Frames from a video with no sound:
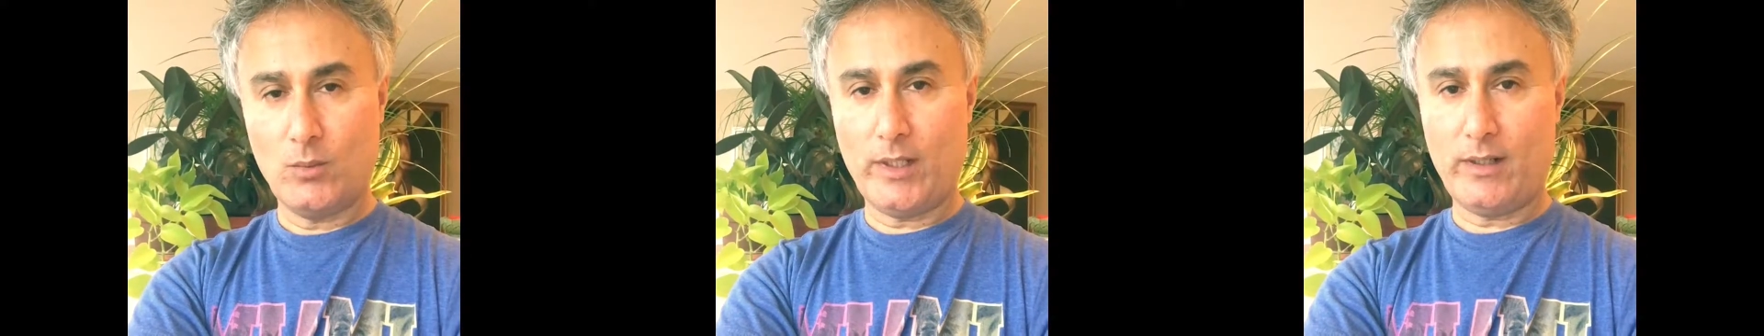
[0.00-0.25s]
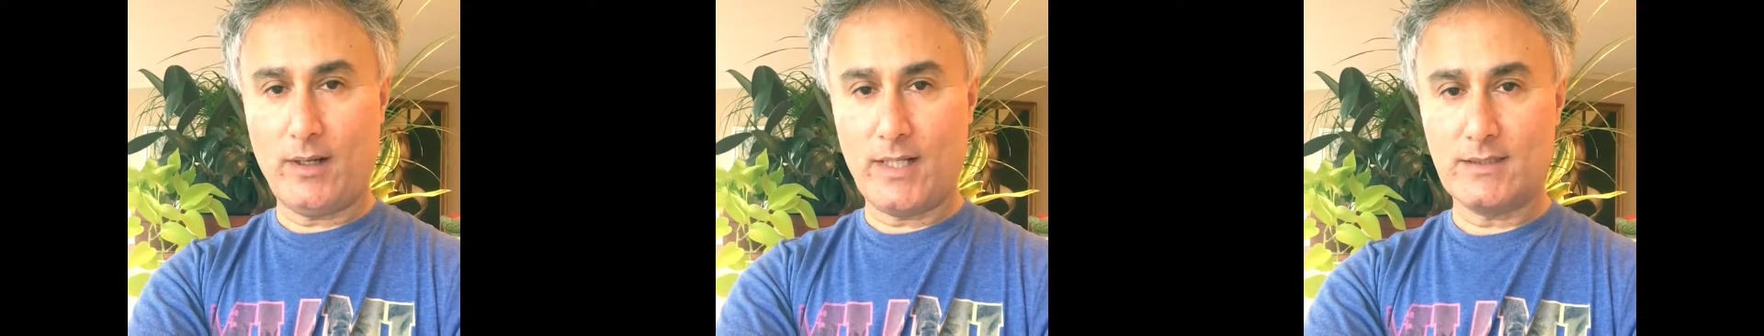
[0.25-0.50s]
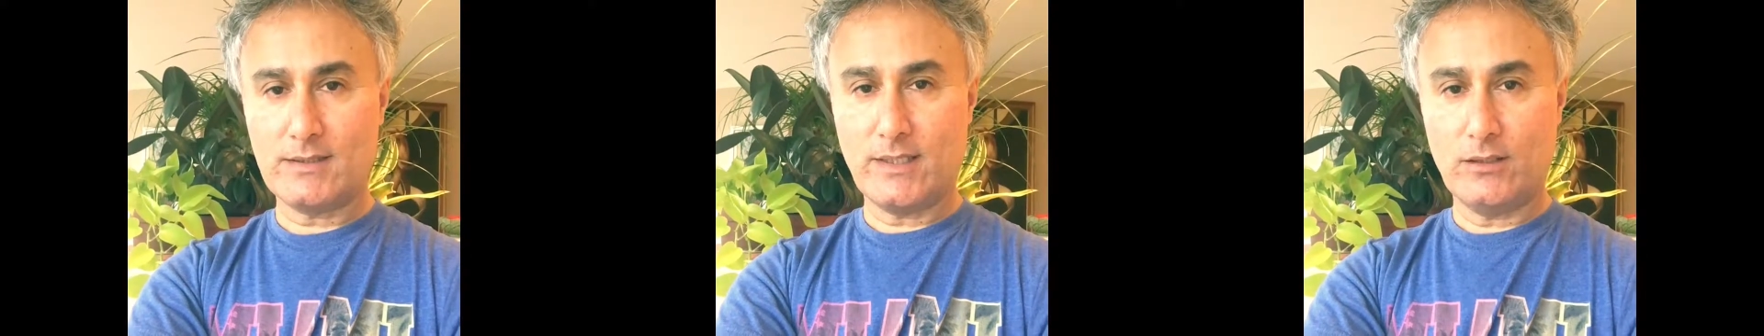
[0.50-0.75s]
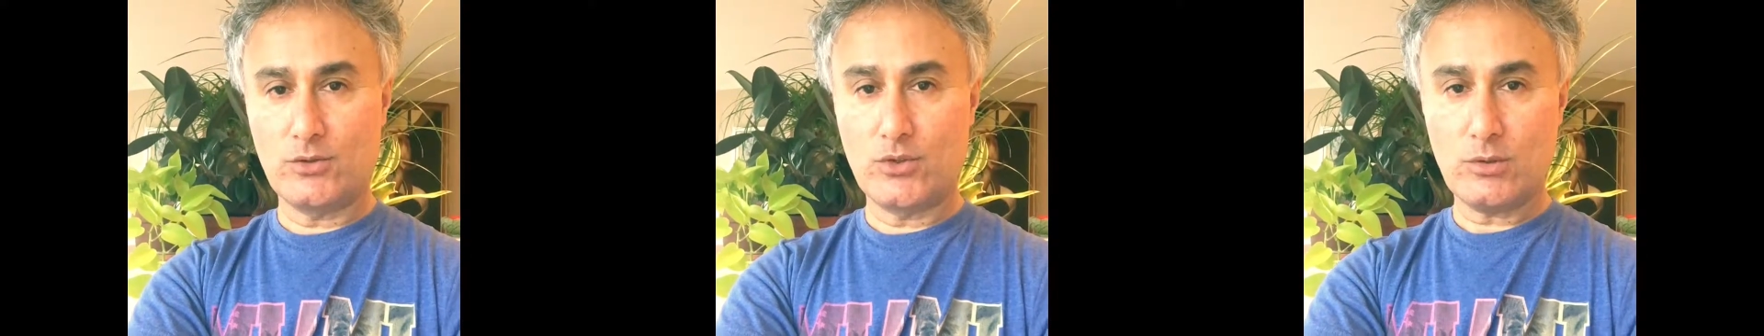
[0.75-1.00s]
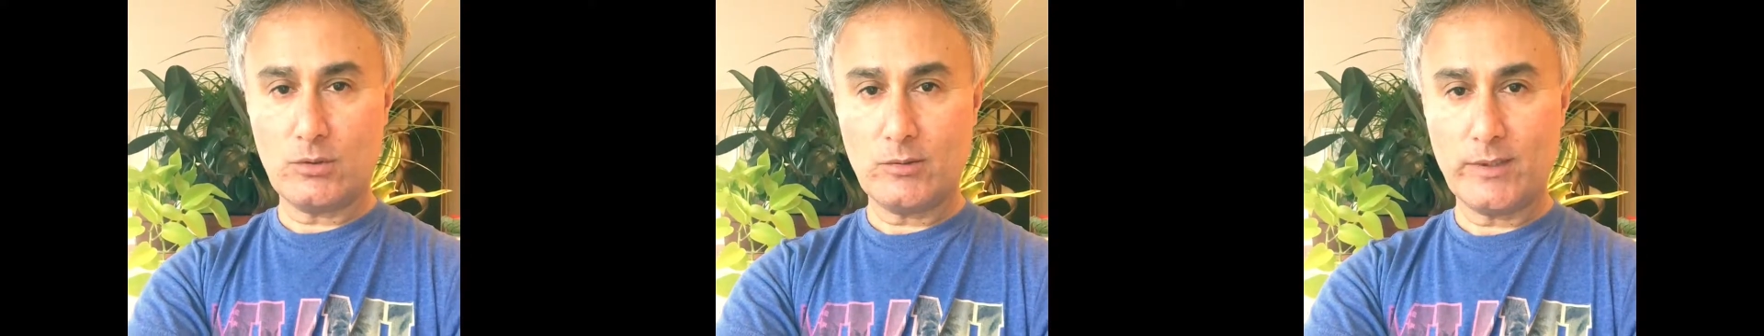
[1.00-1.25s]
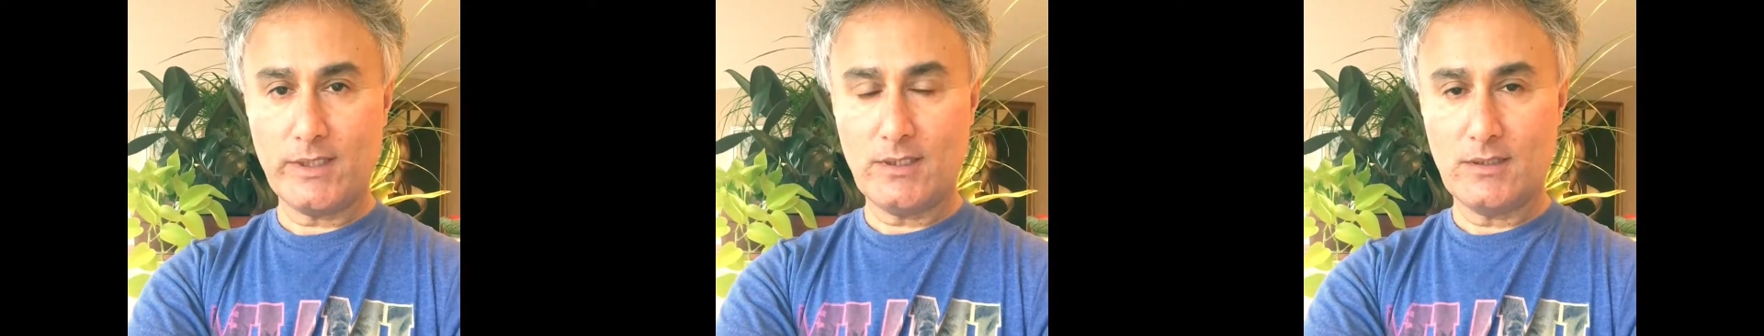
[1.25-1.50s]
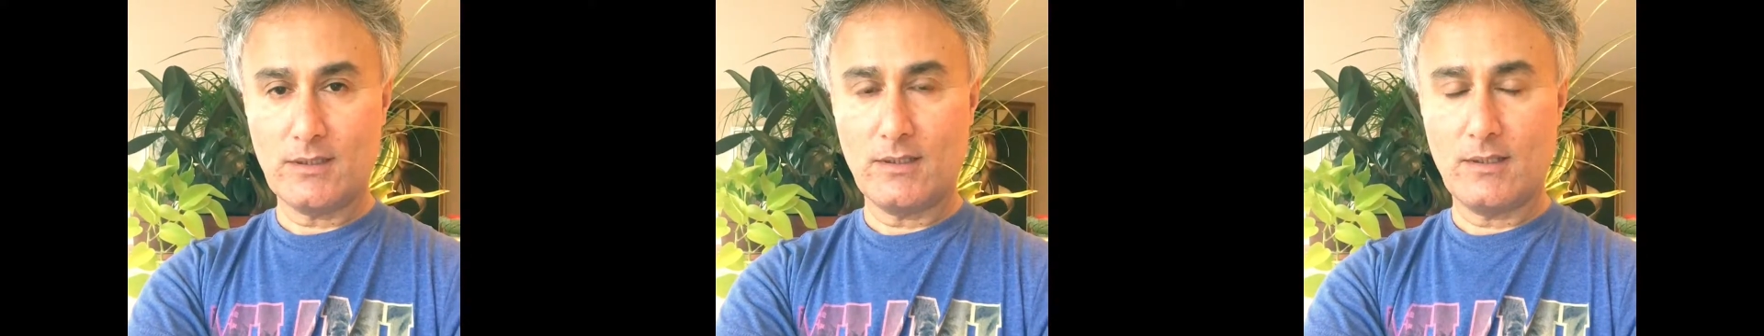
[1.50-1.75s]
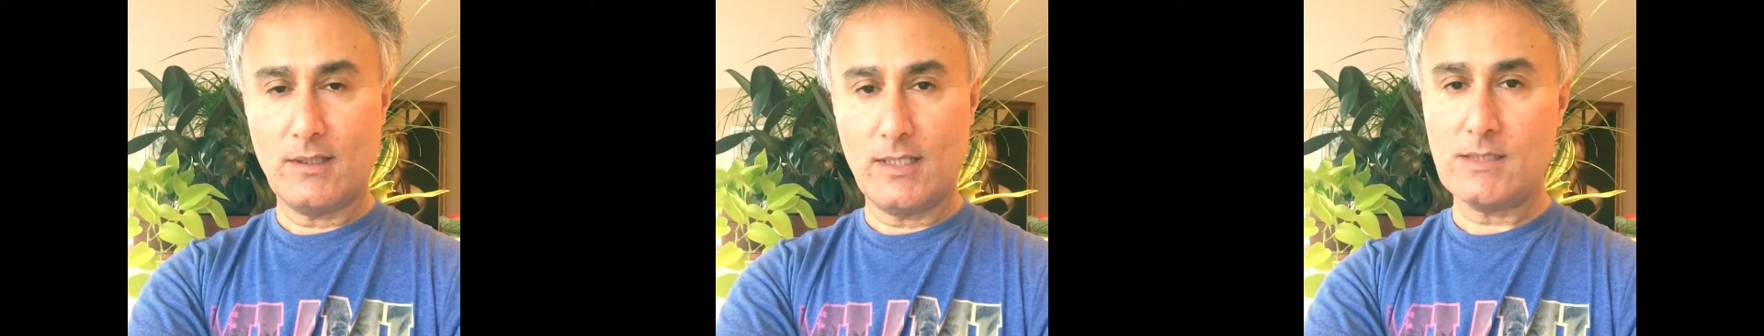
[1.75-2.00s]
where I sell jewelry
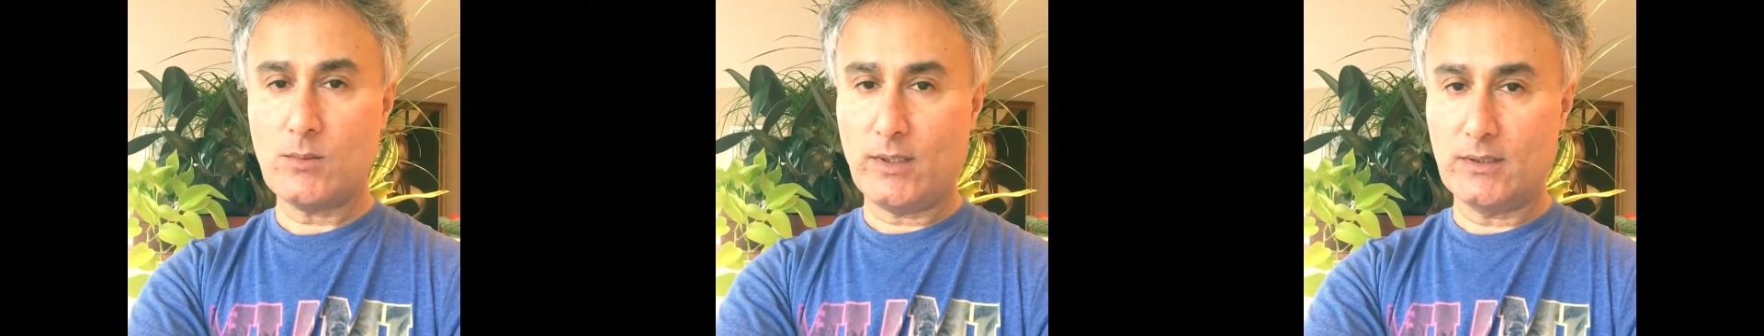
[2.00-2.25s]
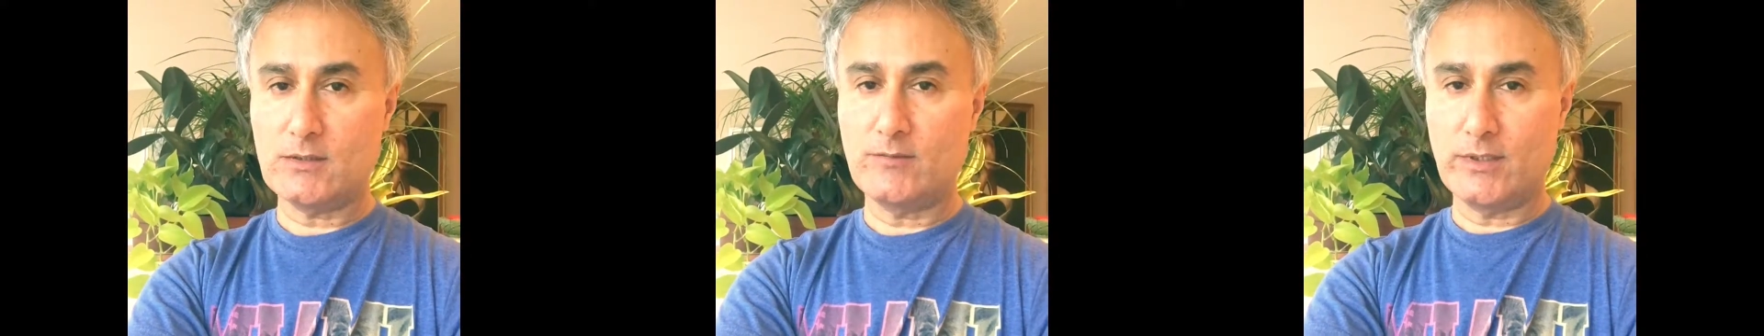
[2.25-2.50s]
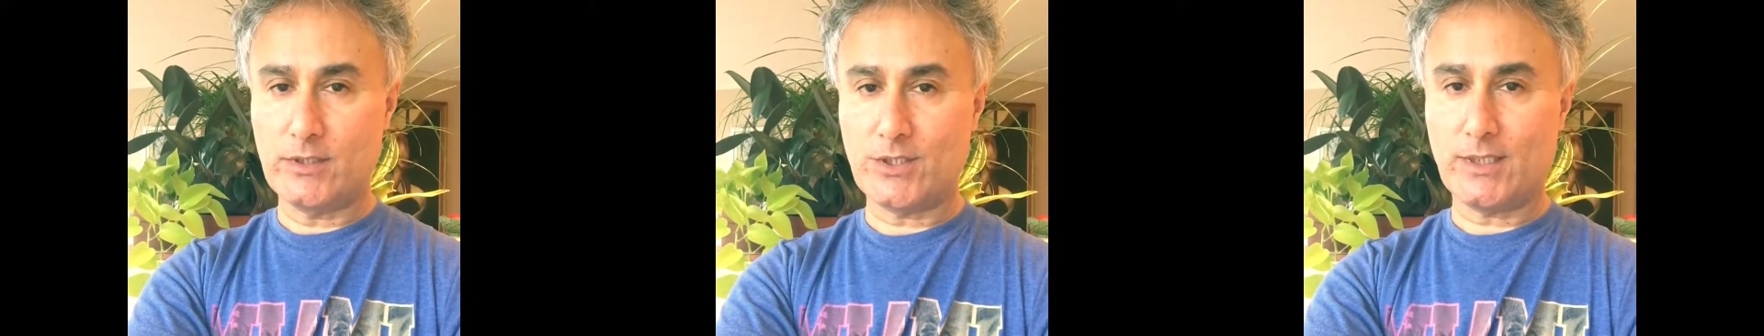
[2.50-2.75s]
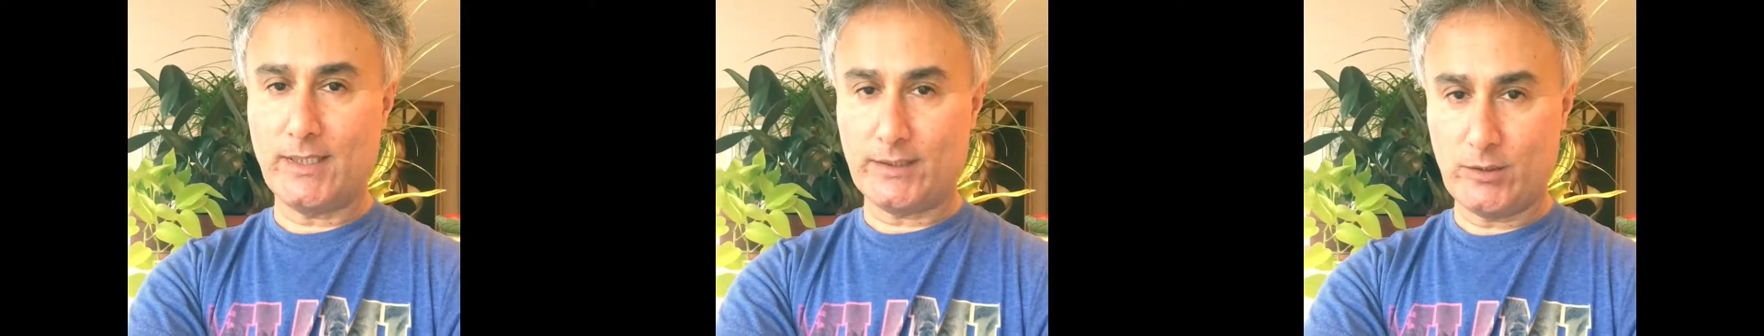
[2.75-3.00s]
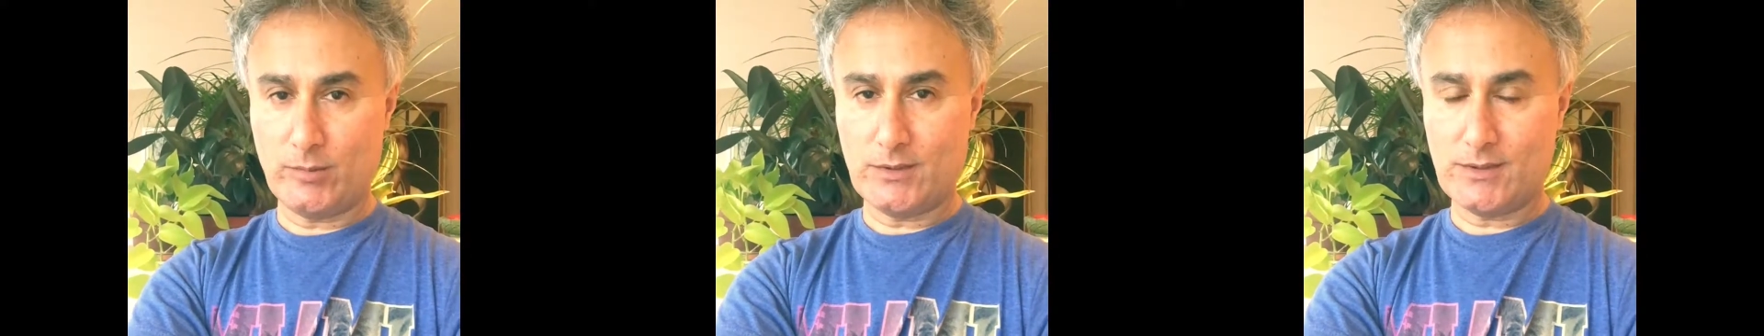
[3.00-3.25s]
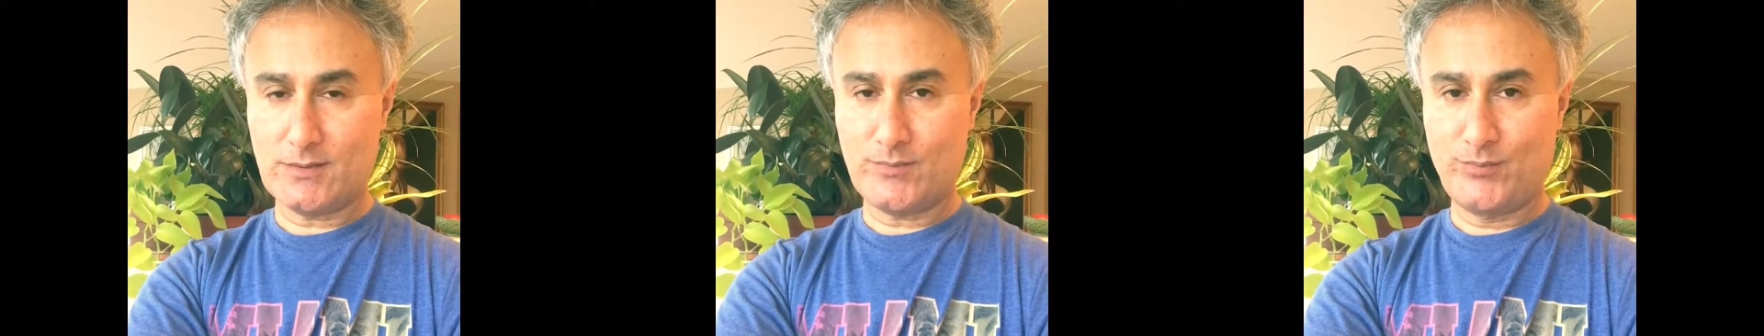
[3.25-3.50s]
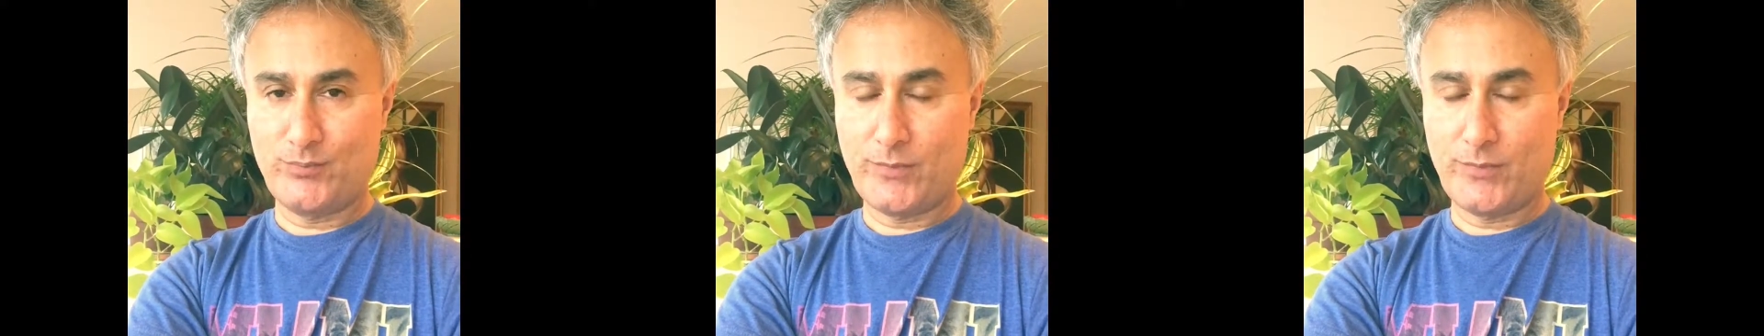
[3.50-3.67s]
as well as vintage collectibles.